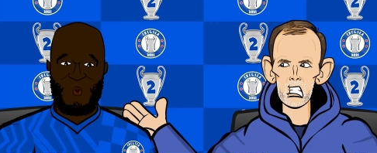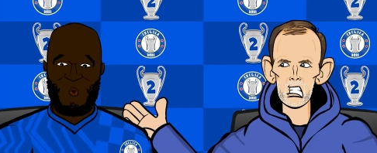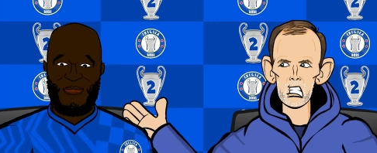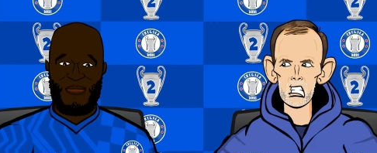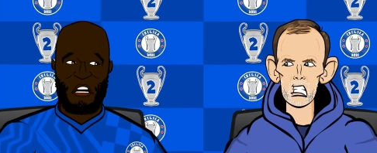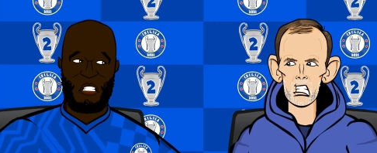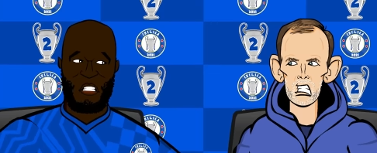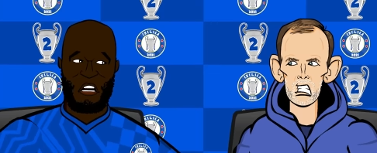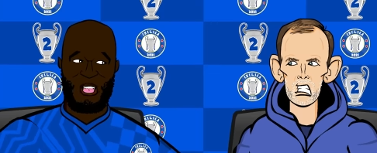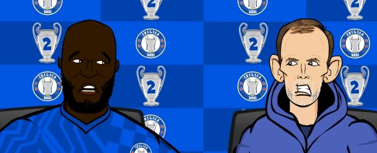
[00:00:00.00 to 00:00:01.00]
Speaker 1: Oh, please
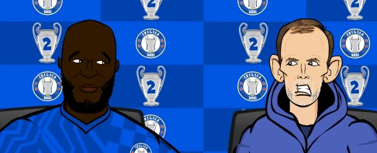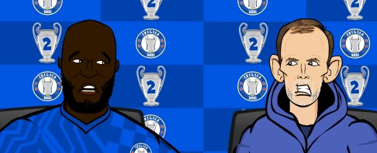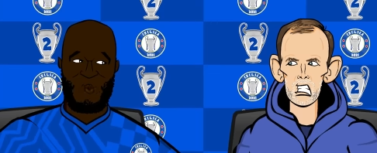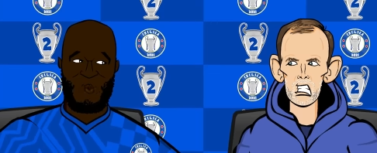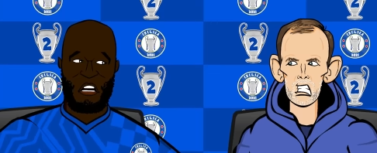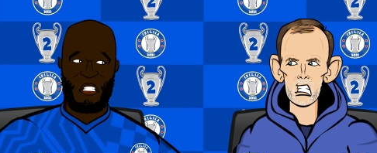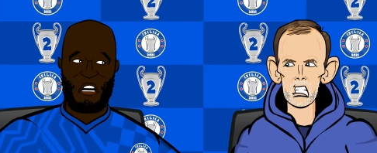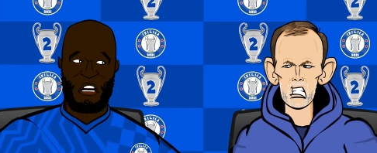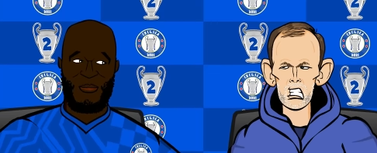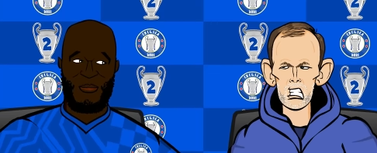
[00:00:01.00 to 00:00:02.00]
sell me back to
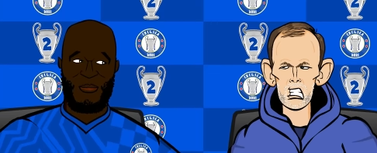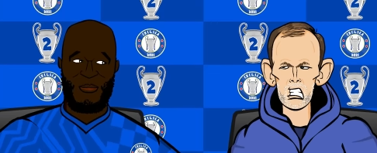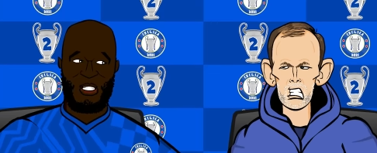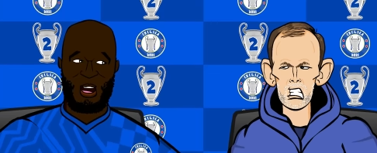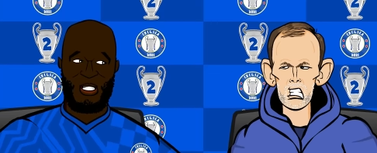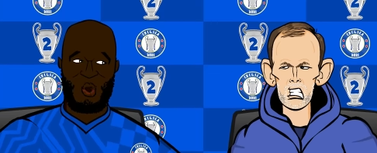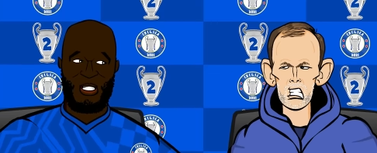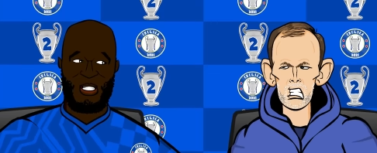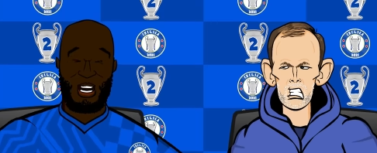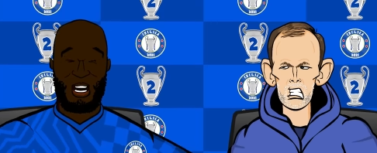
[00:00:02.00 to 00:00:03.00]
Inter. That will
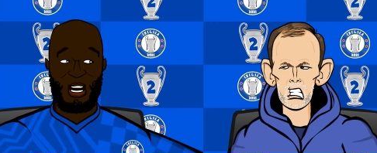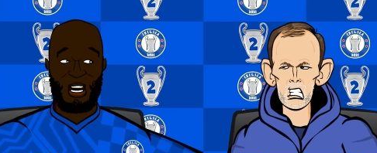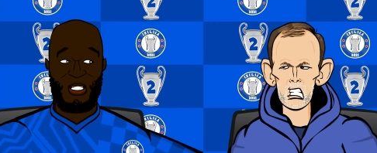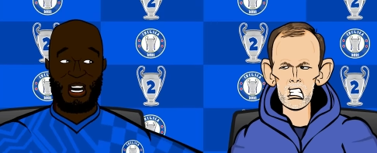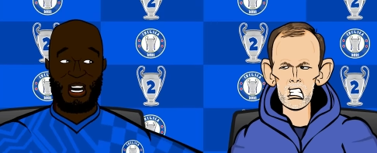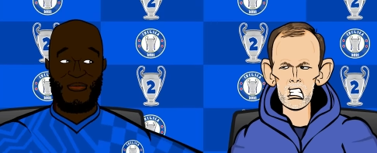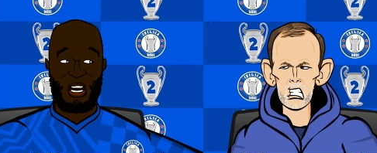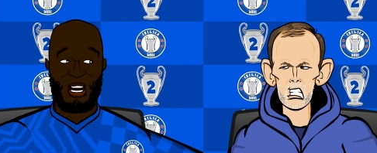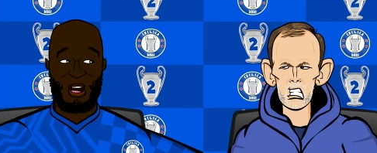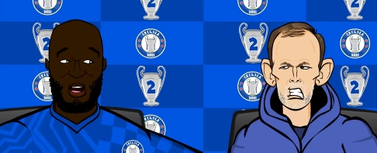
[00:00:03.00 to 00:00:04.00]
really teach
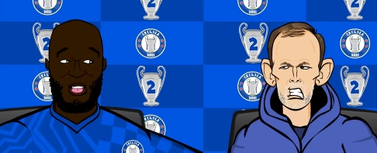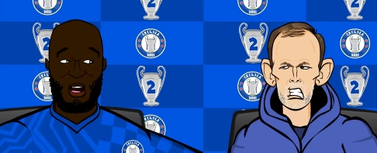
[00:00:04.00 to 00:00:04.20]
me a